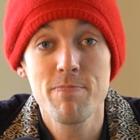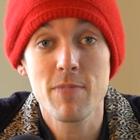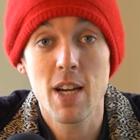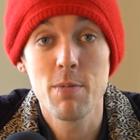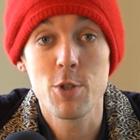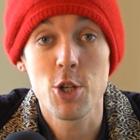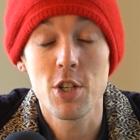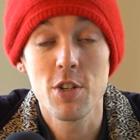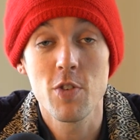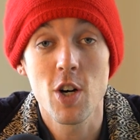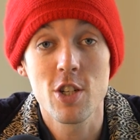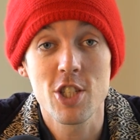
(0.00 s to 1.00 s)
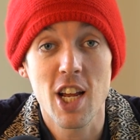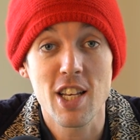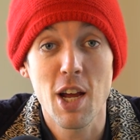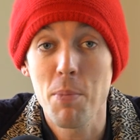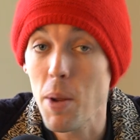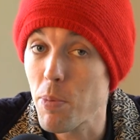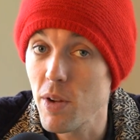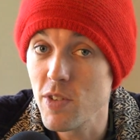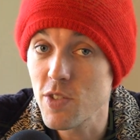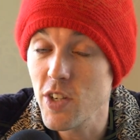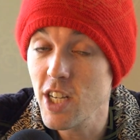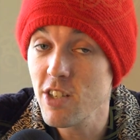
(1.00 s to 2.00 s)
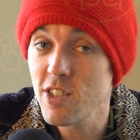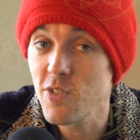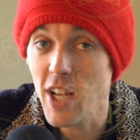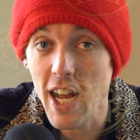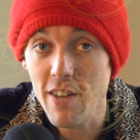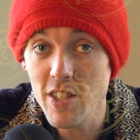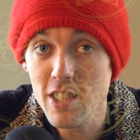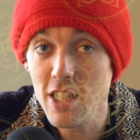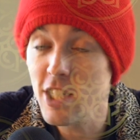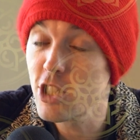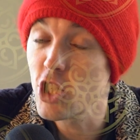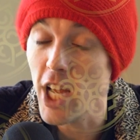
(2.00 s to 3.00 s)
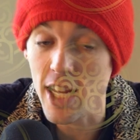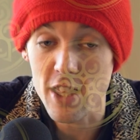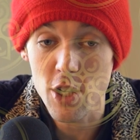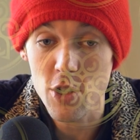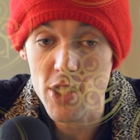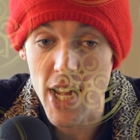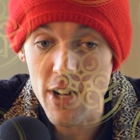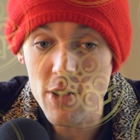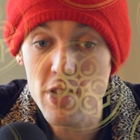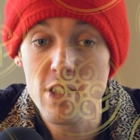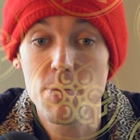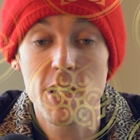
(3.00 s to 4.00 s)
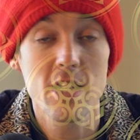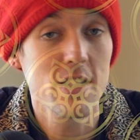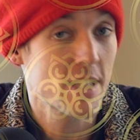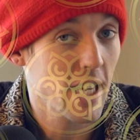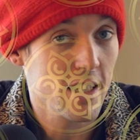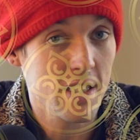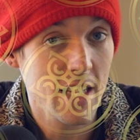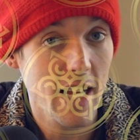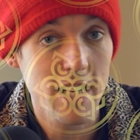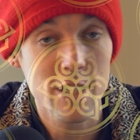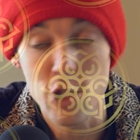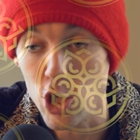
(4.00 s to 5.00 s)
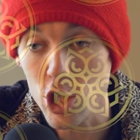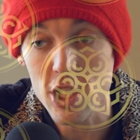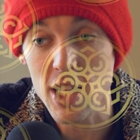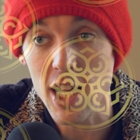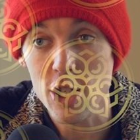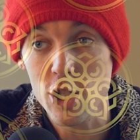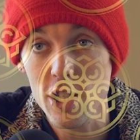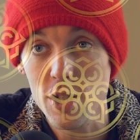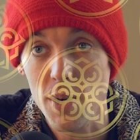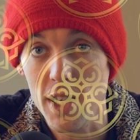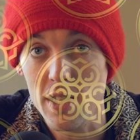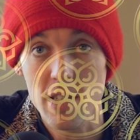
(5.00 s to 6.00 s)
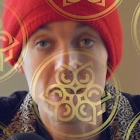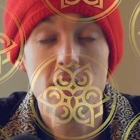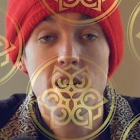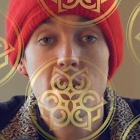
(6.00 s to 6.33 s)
I'm sure you've all checked out my previous videos. If you haven't, check those out, because Delta 10 doesn't actually do anything.